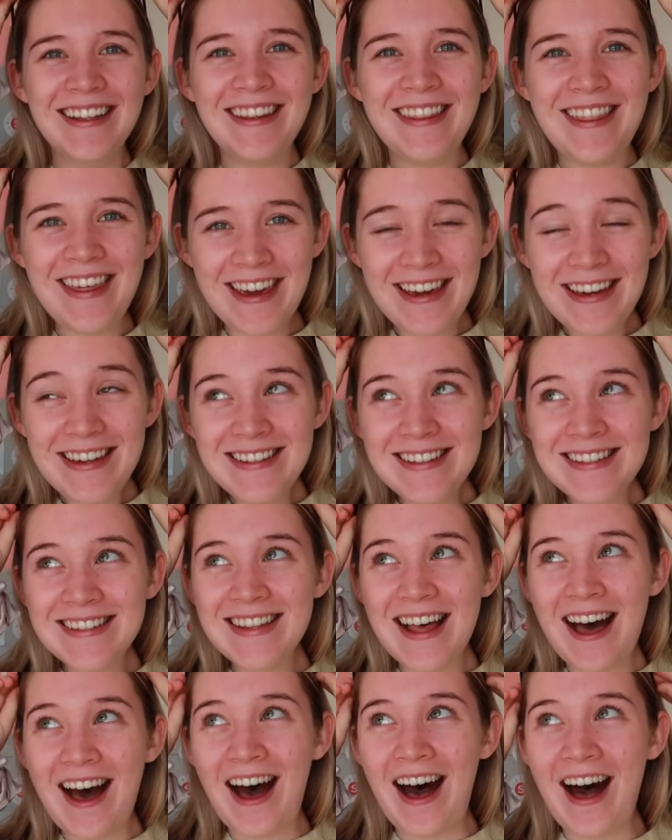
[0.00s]
These,
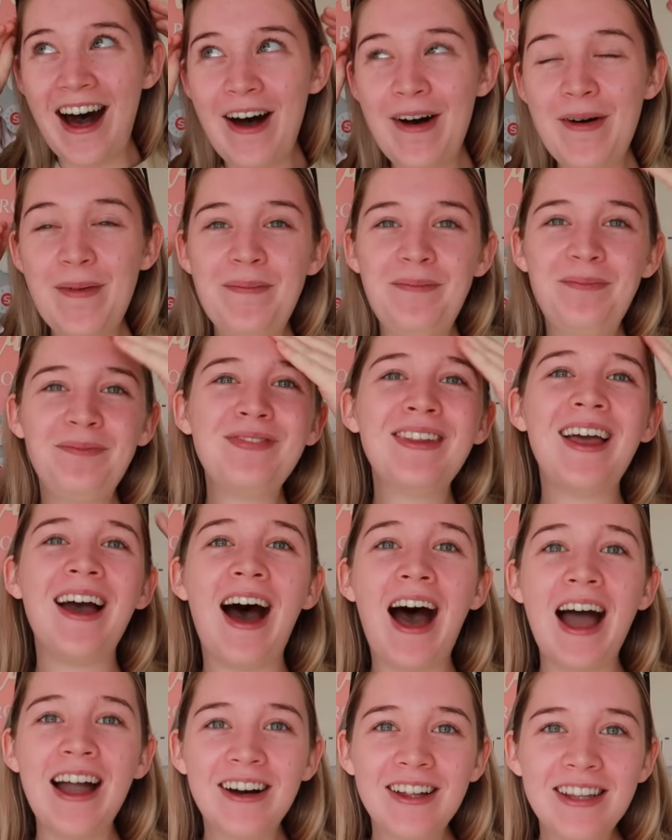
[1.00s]
I
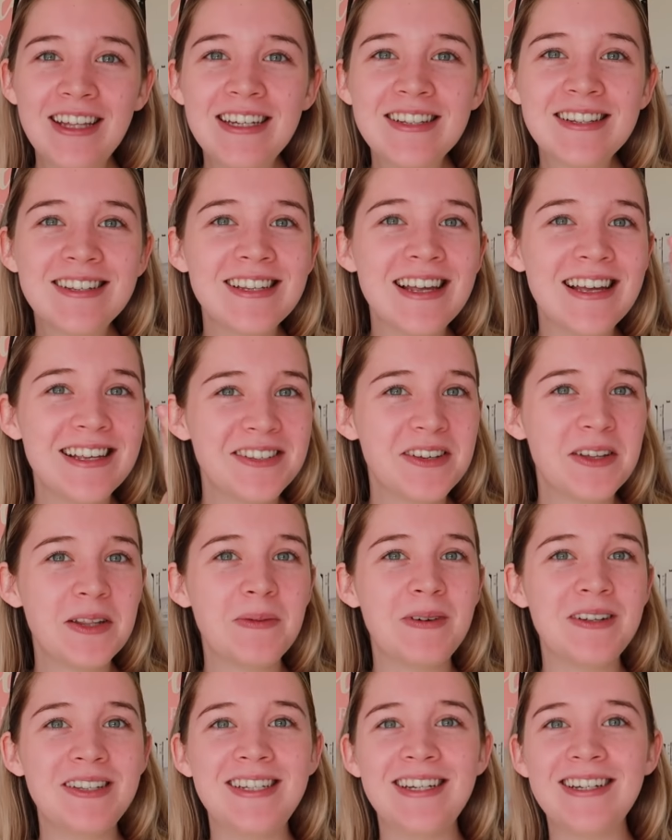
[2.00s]
got these because I saw
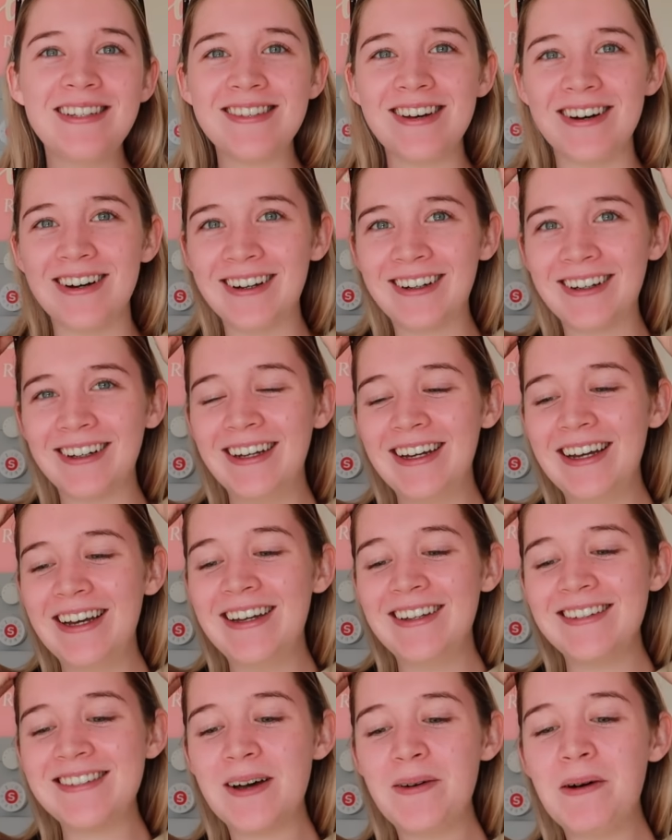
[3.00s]
them on TikTok.
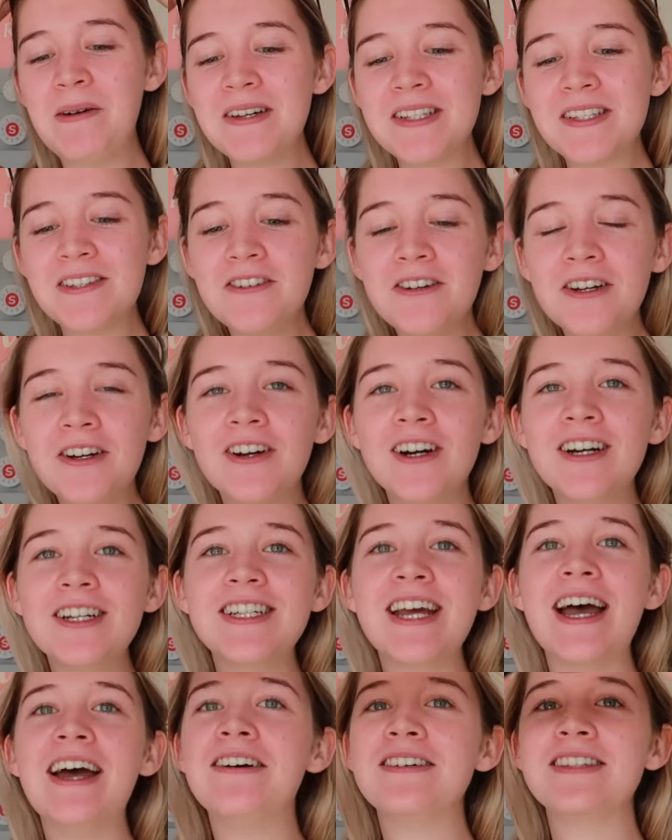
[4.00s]
Someone was doing
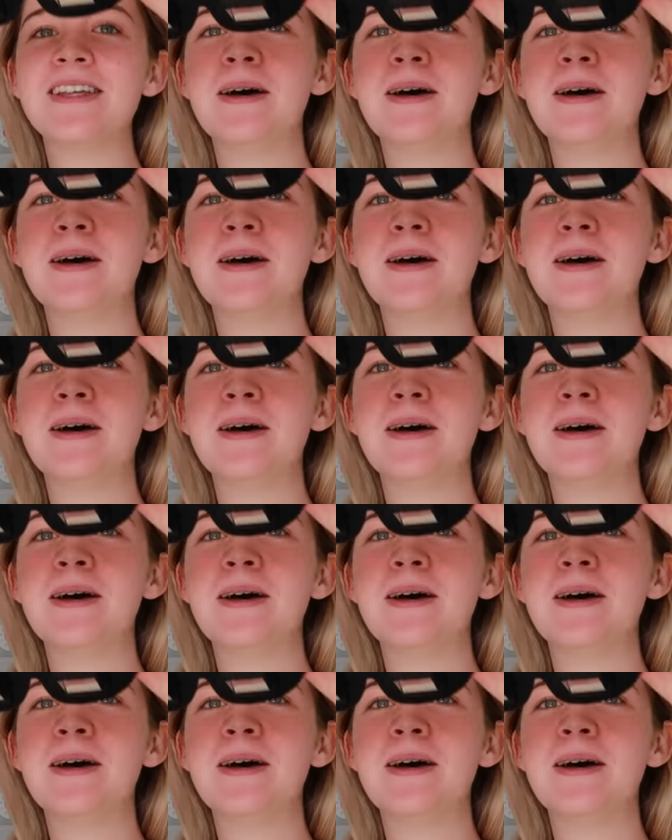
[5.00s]
crochet or